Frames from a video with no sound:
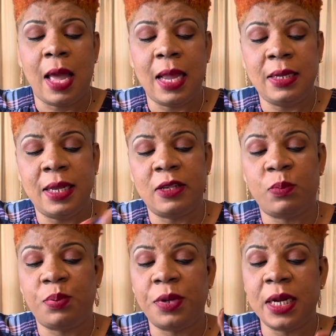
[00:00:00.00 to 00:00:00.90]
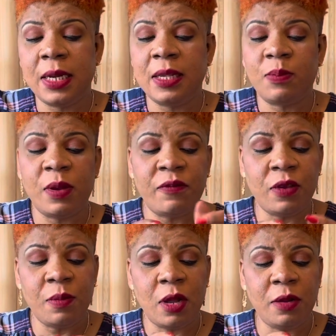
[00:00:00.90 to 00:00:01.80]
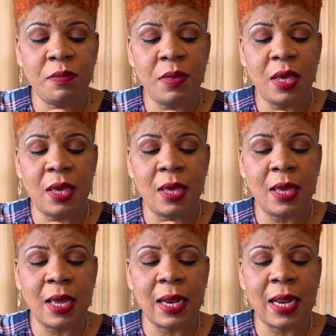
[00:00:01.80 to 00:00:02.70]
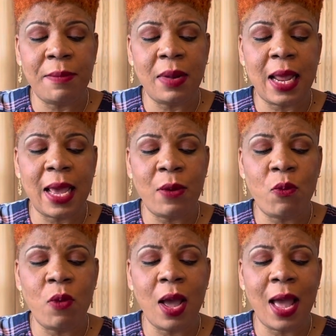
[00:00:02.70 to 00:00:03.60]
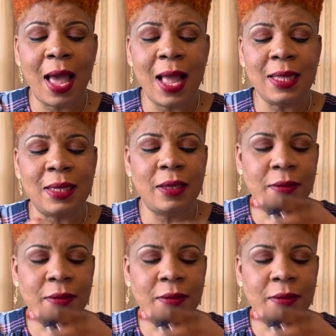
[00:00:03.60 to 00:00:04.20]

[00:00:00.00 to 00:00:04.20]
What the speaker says: and they sprayed this perfume on me and I'm like, what?